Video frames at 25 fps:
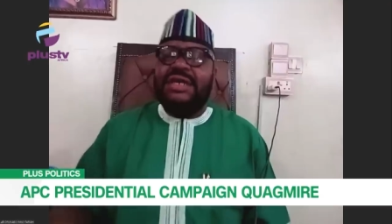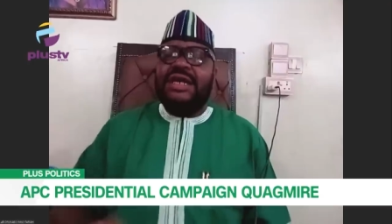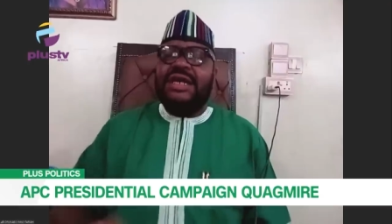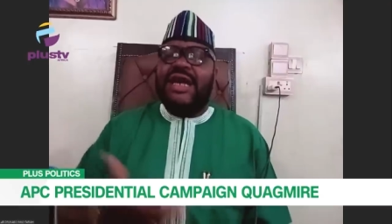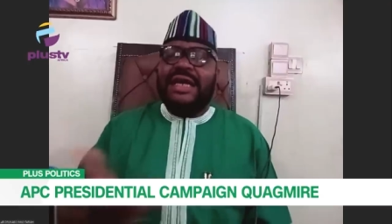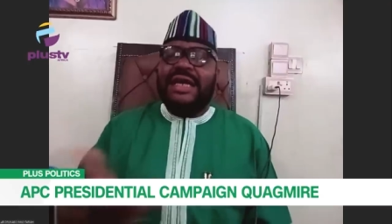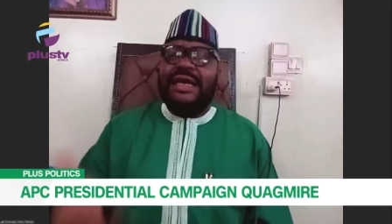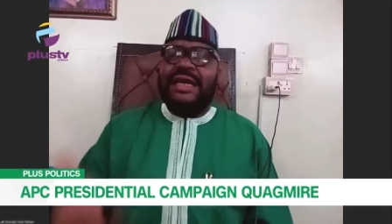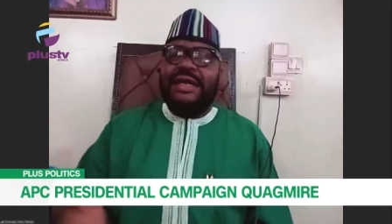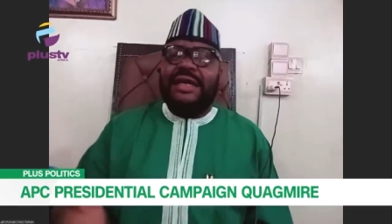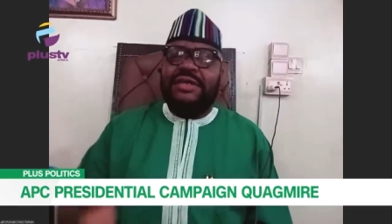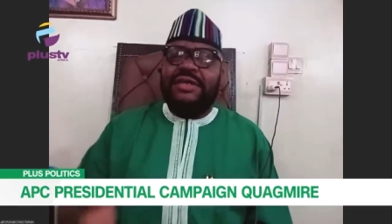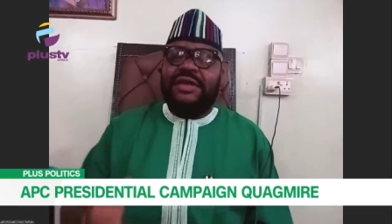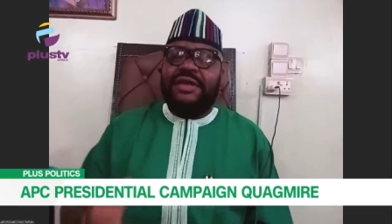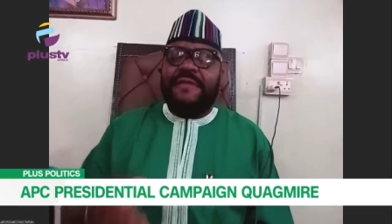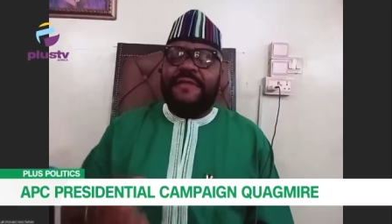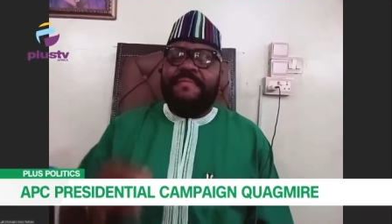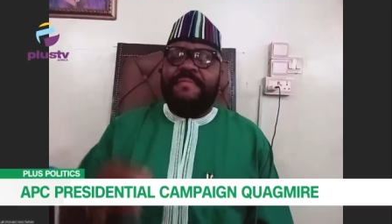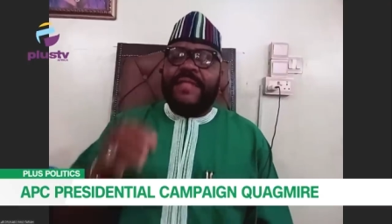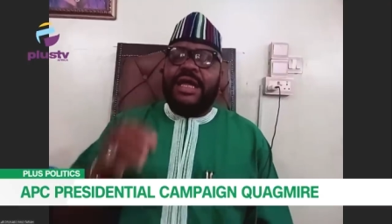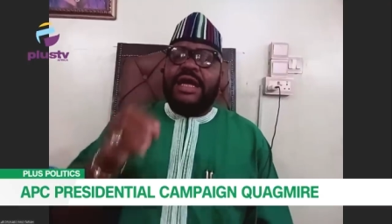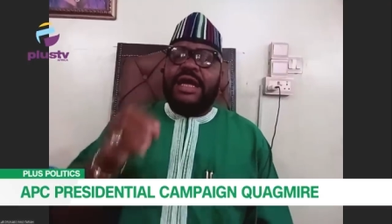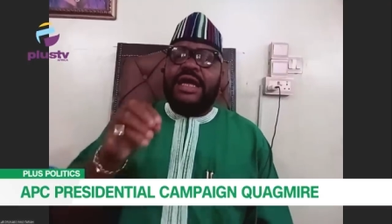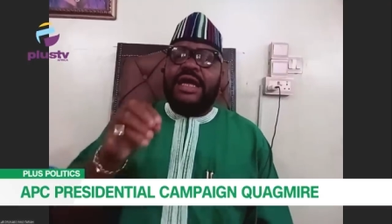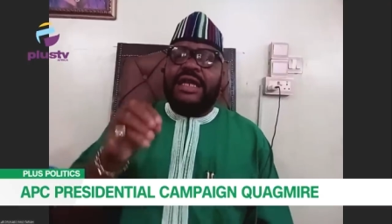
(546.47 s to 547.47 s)
In, in, the,
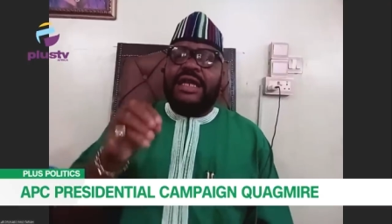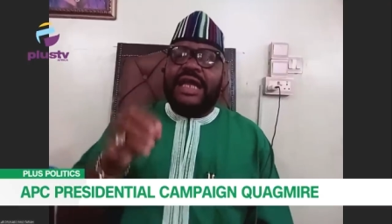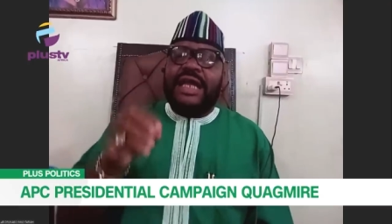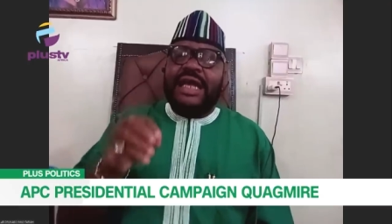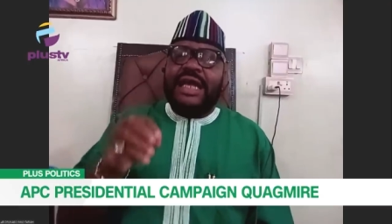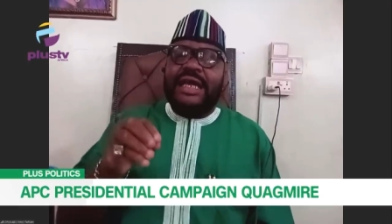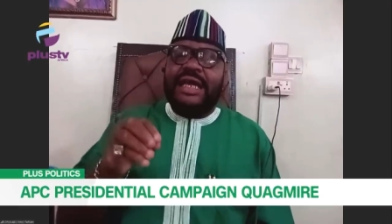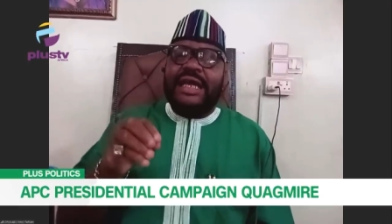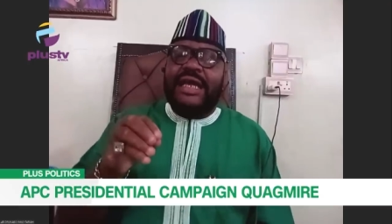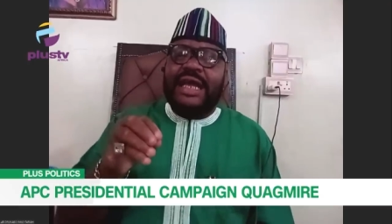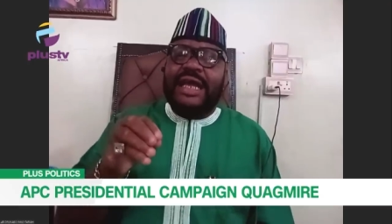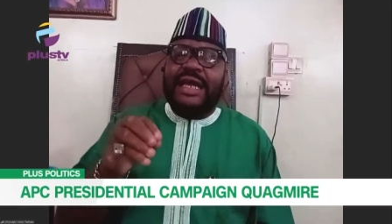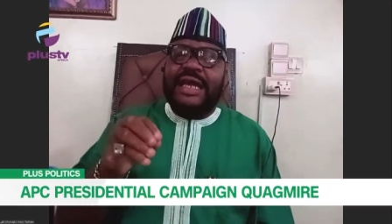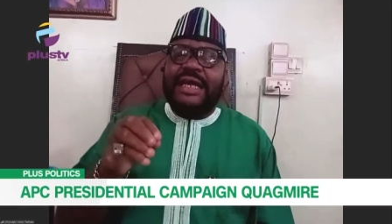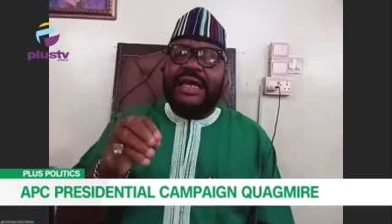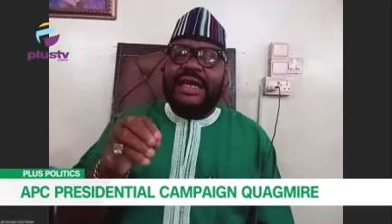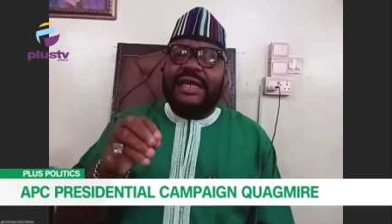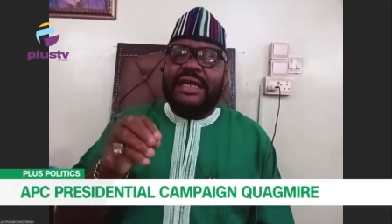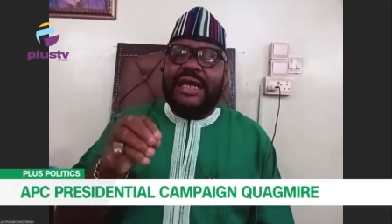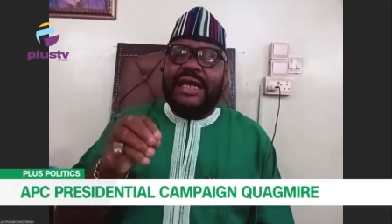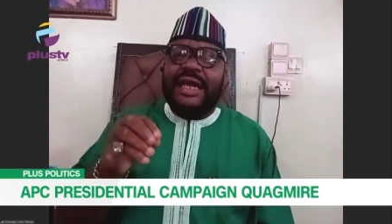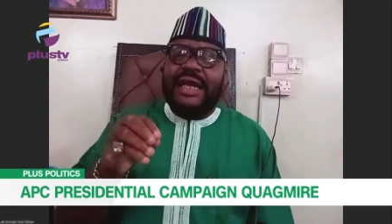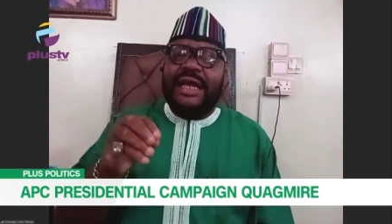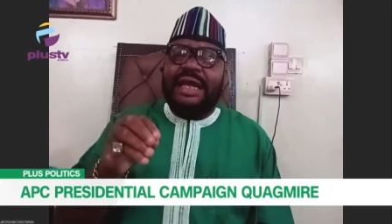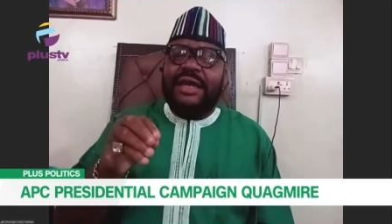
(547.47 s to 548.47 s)
the,
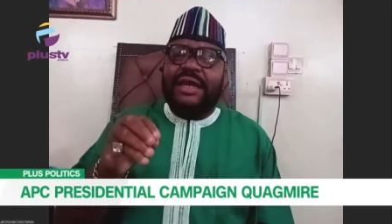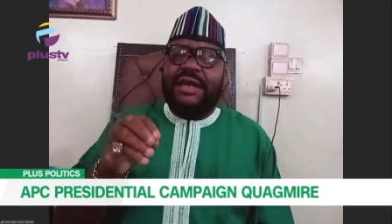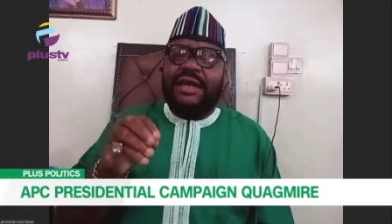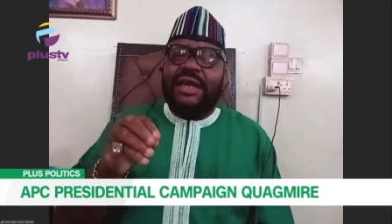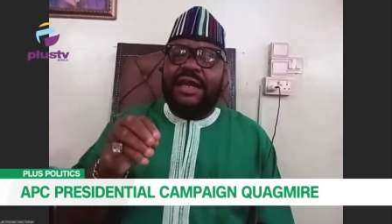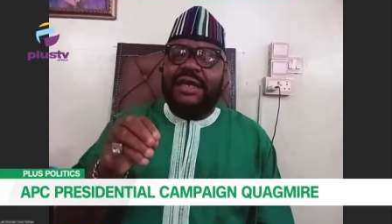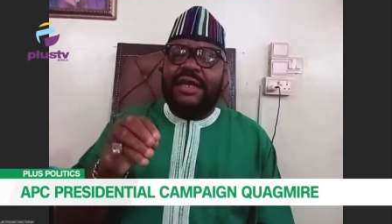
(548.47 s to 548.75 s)
the,